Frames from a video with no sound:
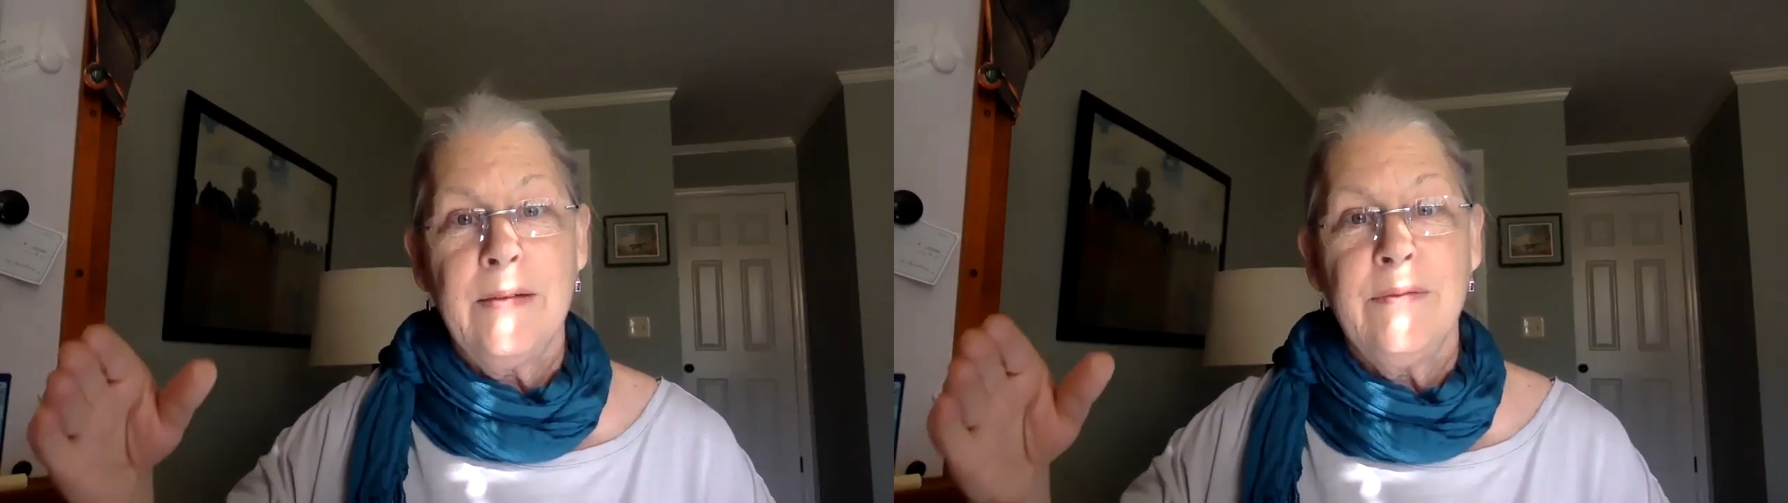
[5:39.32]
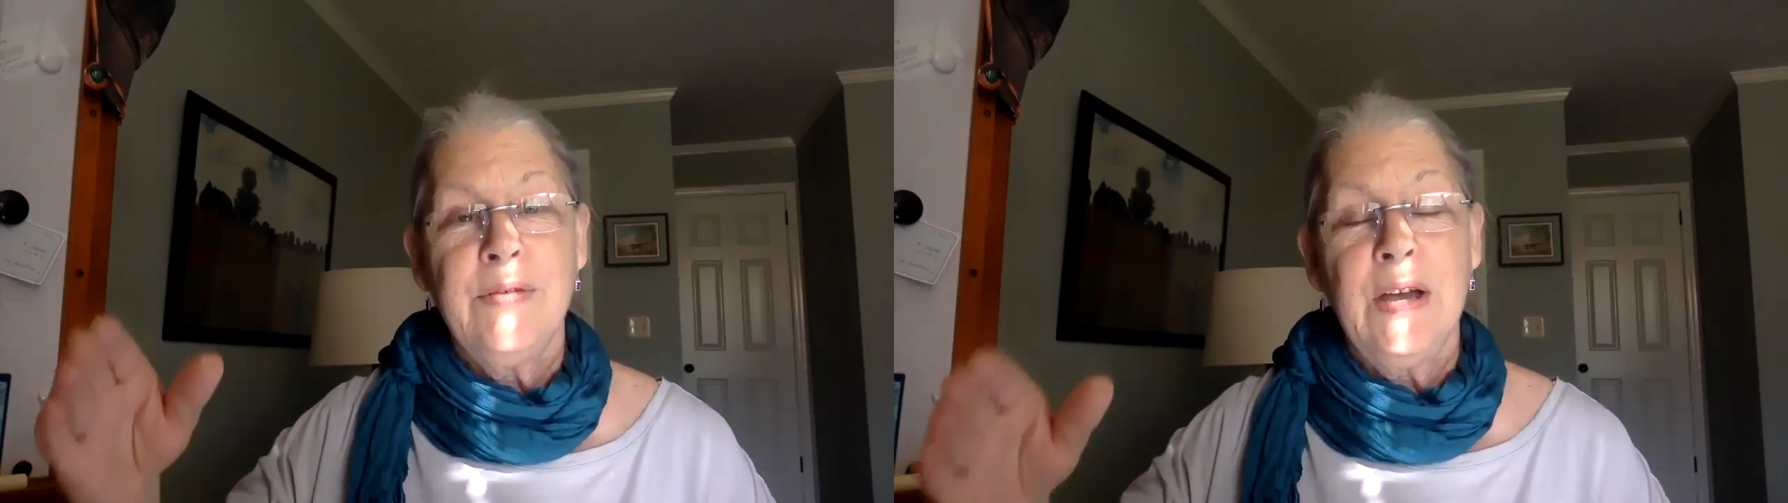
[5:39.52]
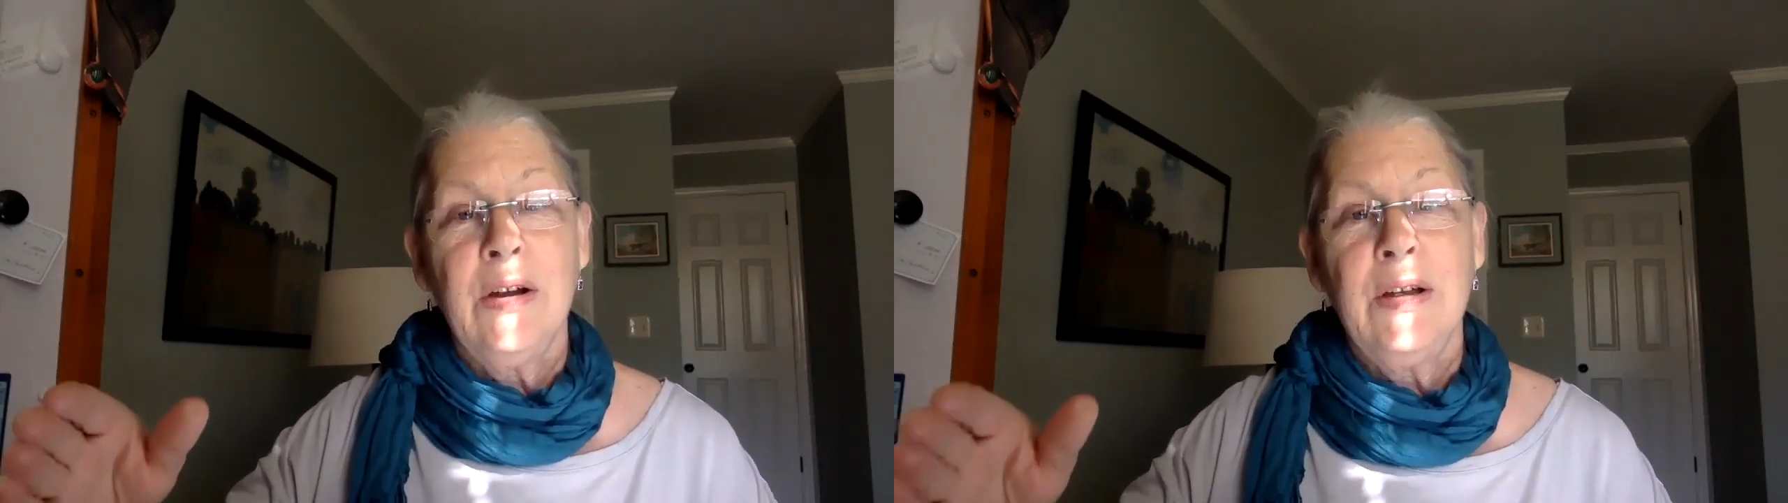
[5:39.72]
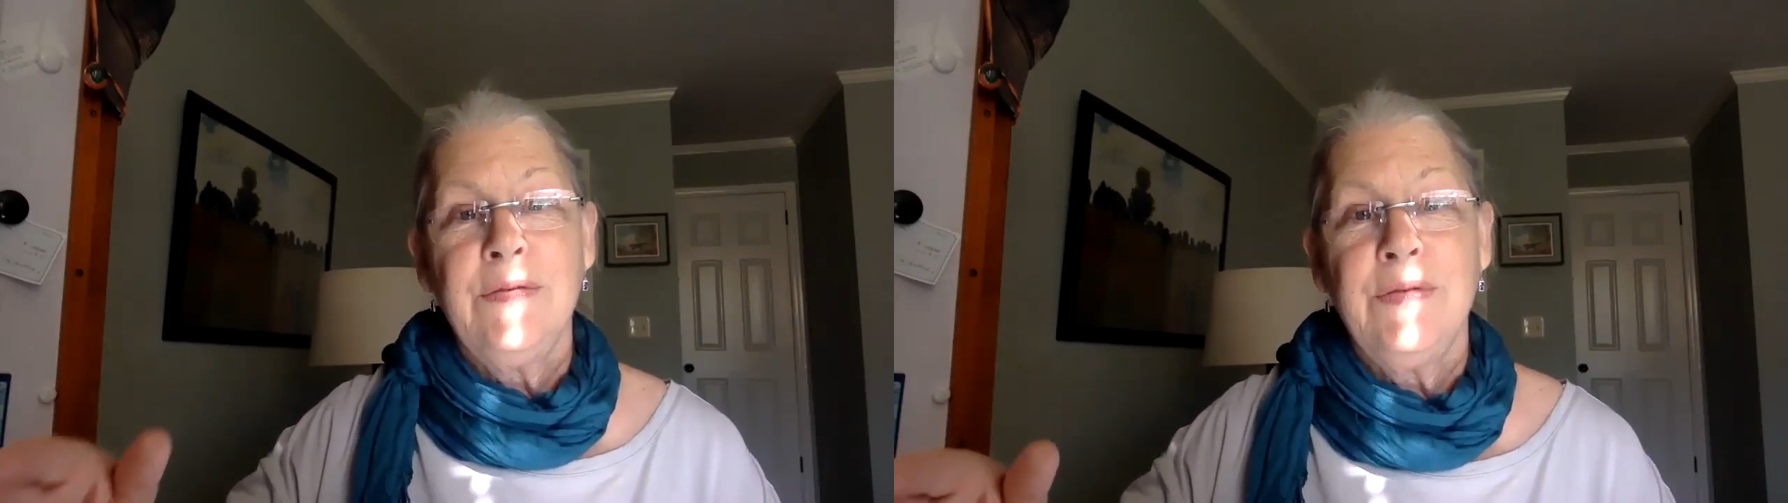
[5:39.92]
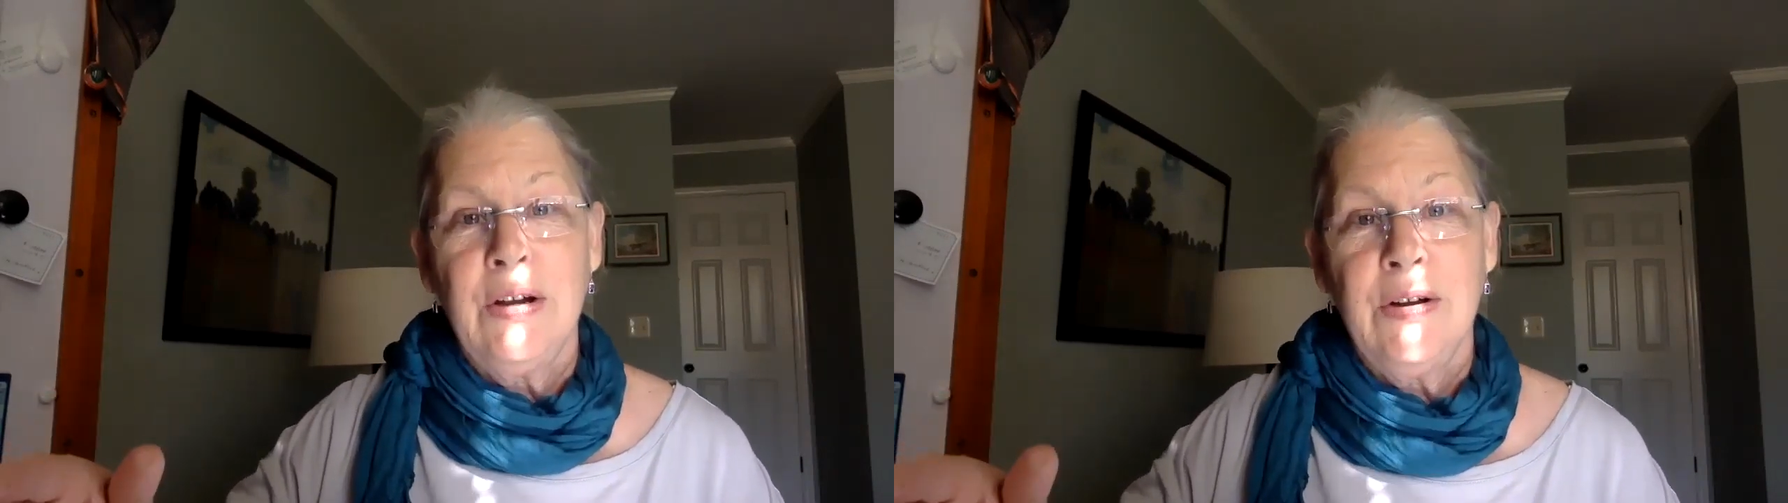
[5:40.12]
very,
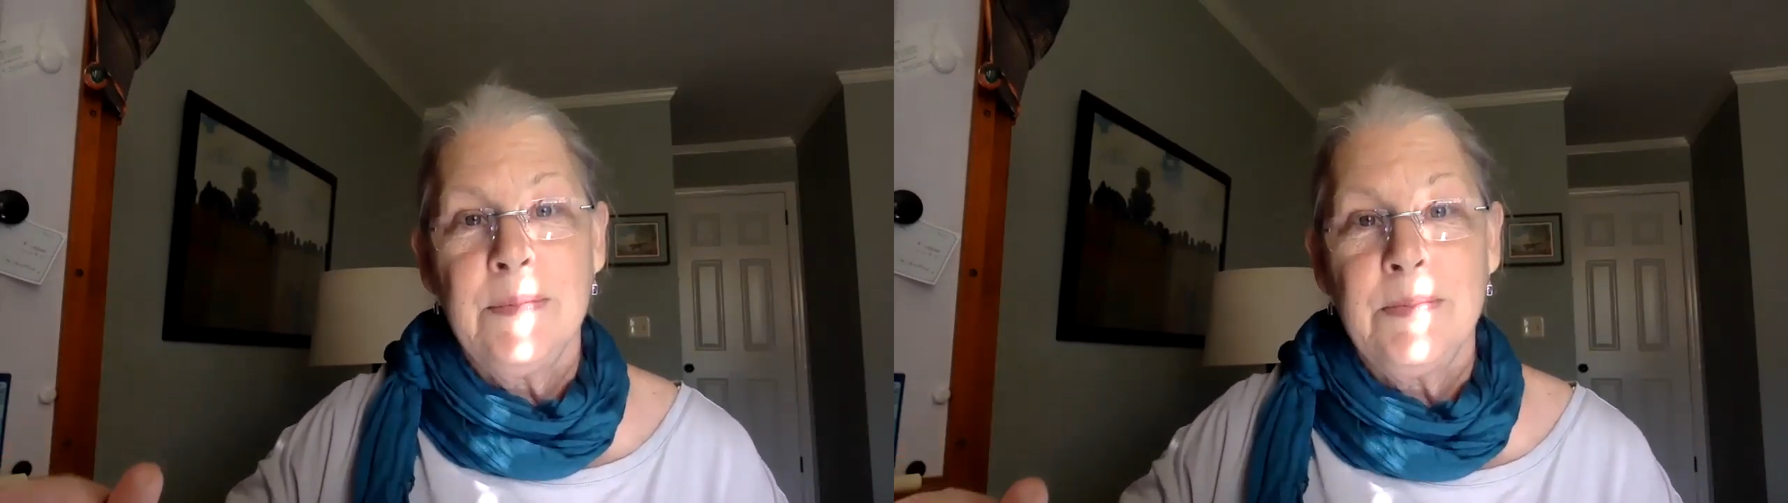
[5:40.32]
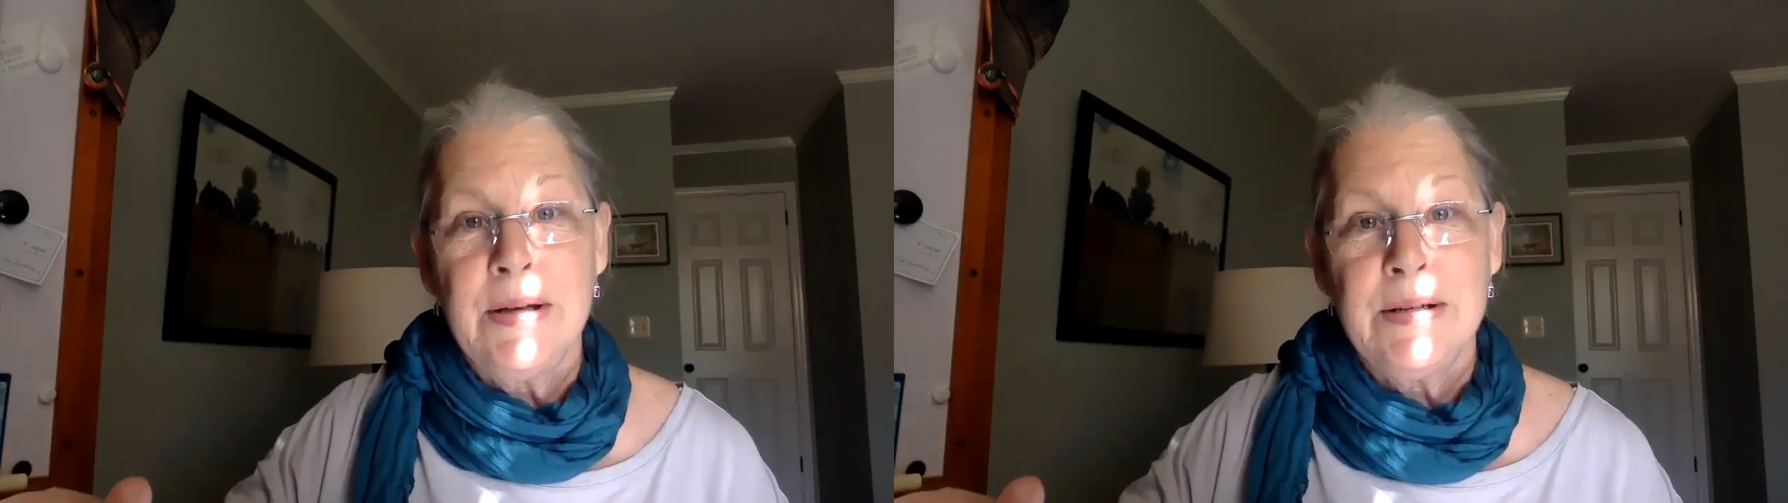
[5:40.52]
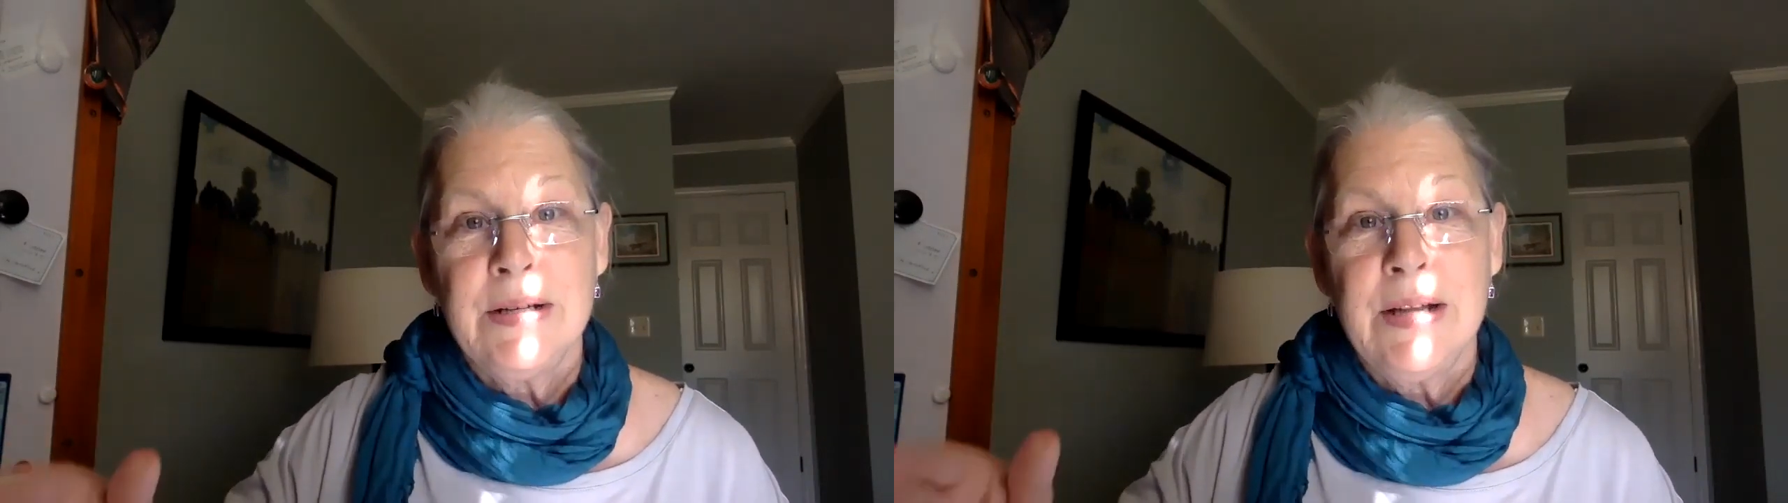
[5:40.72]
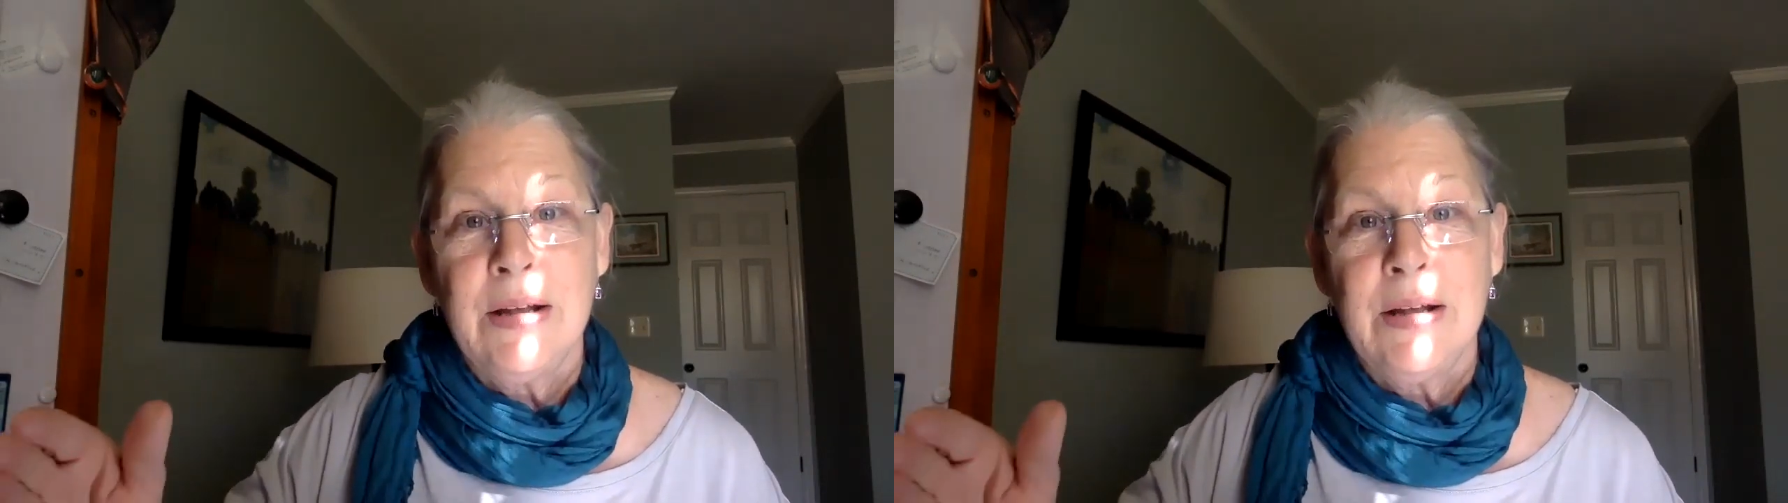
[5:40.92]
very abundant